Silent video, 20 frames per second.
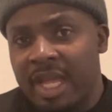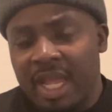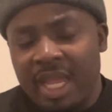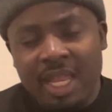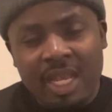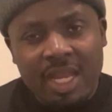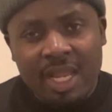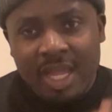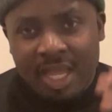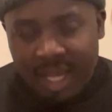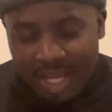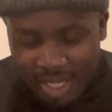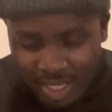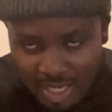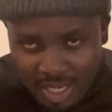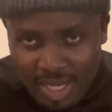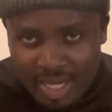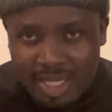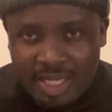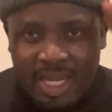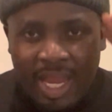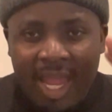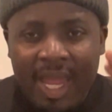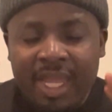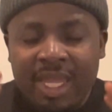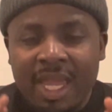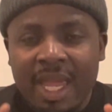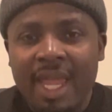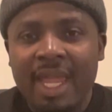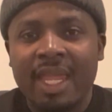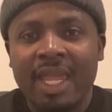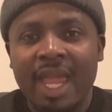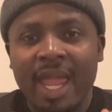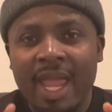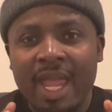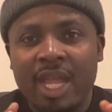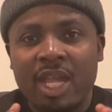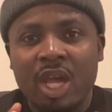in a KKK